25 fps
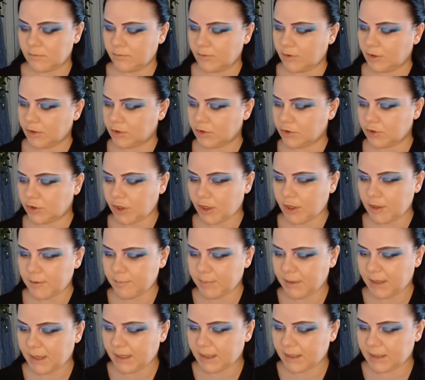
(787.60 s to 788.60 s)
I could go
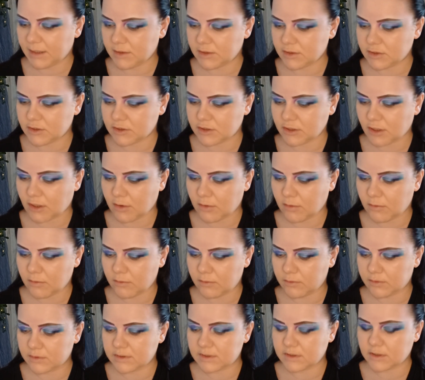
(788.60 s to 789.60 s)
back and start
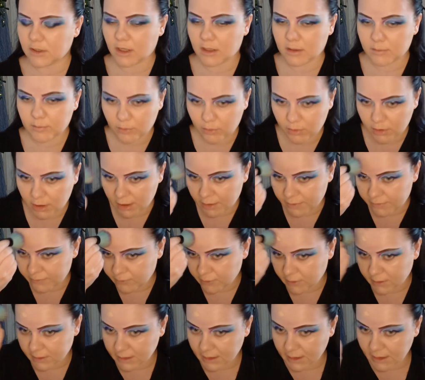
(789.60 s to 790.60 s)
them all over
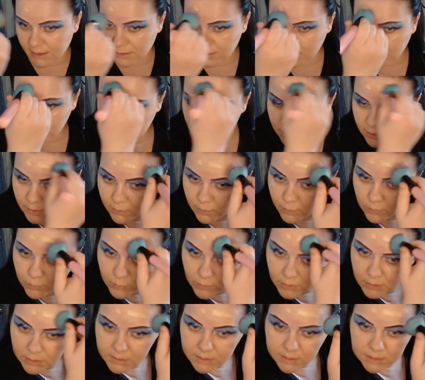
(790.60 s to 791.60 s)
again, I
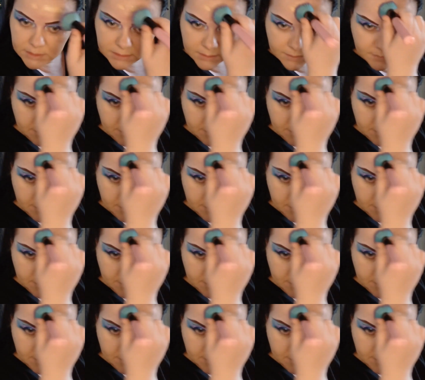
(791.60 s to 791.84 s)
would.